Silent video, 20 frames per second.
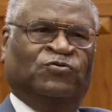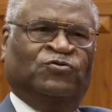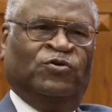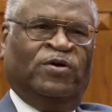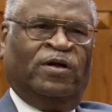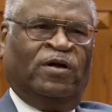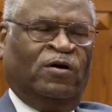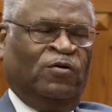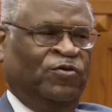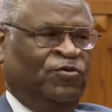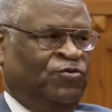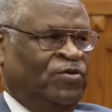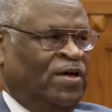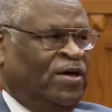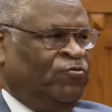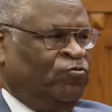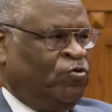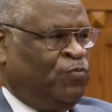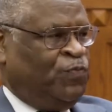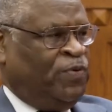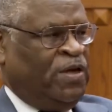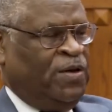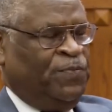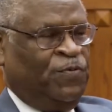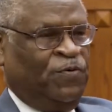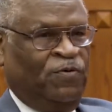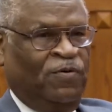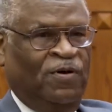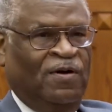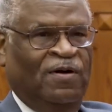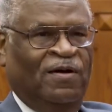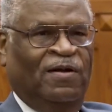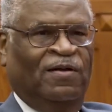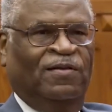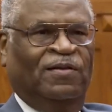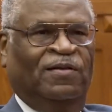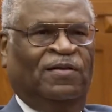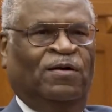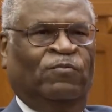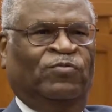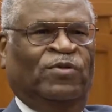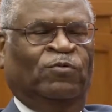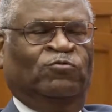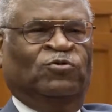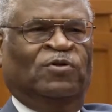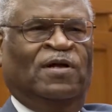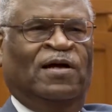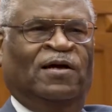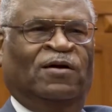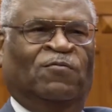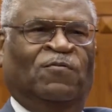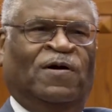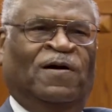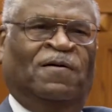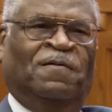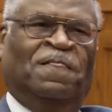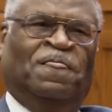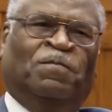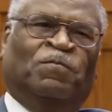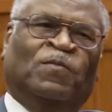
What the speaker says: so you had all this extra paper that was lying around.